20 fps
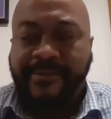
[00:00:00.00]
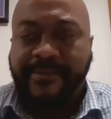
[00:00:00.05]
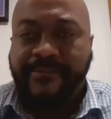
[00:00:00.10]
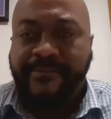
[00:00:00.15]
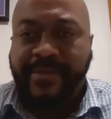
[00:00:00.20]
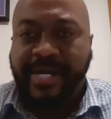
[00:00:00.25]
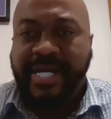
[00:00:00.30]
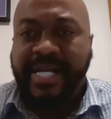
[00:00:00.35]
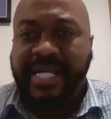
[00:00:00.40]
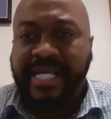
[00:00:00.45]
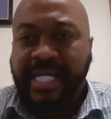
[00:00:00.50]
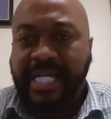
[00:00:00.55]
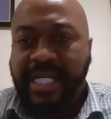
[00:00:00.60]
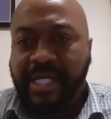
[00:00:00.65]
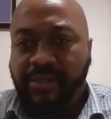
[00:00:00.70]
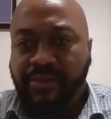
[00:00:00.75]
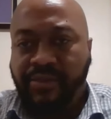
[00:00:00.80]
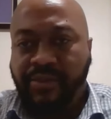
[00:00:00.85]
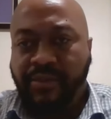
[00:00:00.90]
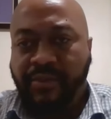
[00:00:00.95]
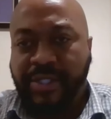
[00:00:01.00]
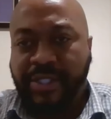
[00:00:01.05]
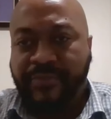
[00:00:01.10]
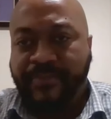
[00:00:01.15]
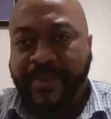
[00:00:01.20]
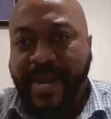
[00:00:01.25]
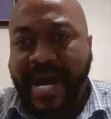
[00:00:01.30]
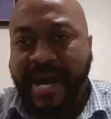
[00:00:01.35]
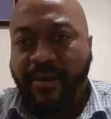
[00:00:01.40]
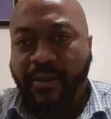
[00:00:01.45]
Money equals
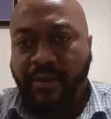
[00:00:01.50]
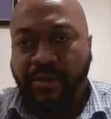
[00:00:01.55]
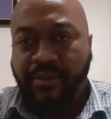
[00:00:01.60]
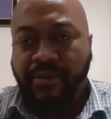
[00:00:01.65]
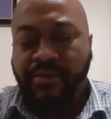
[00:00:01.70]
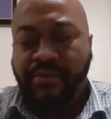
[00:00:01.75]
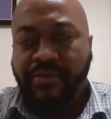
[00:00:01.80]
power.